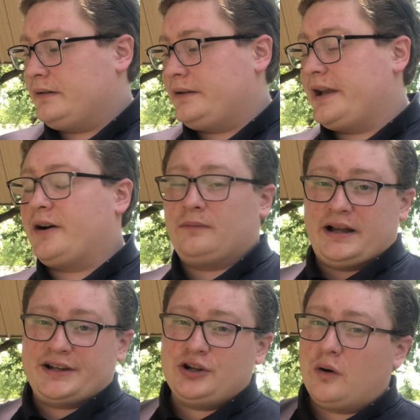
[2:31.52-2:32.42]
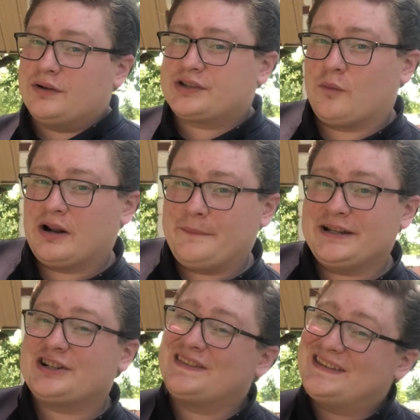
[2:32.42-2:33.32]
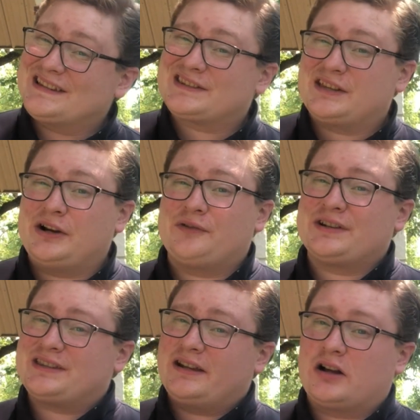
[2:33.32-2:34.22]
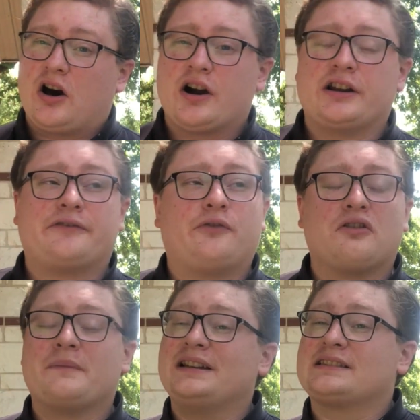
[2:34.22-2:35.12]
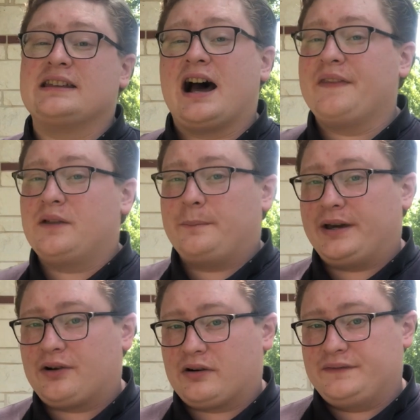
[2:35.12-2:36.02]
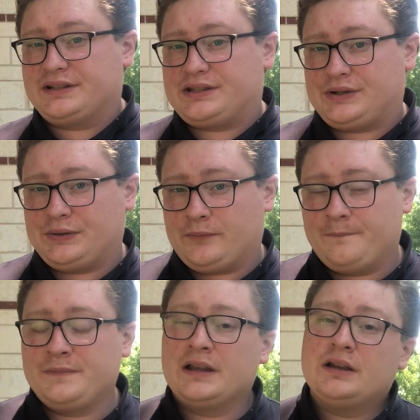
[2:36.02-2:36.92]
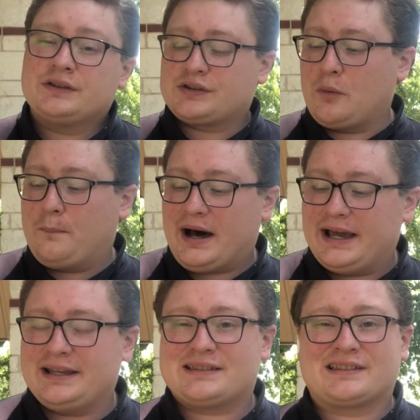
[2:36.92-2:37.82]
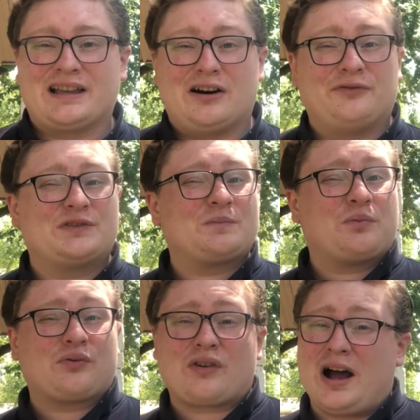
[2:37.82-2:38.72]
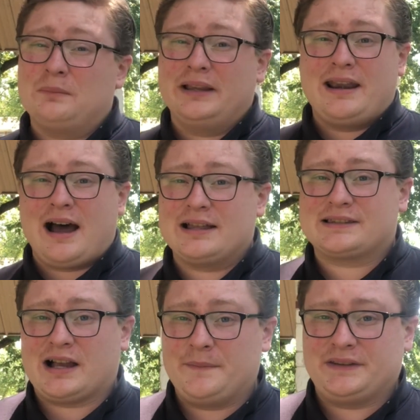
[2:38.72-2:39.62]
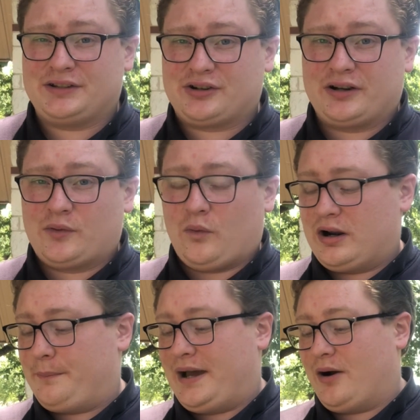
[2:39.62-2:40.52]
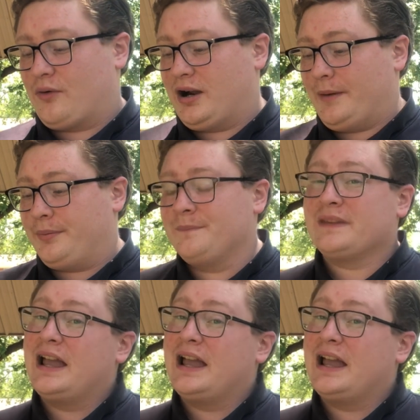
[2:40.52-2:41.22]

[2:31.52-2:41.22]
Now, I do also want to mention this Thundurus, the Incarnate Form, is not the better of the 2. So by itself, it's probably not something that you're going to want to power up.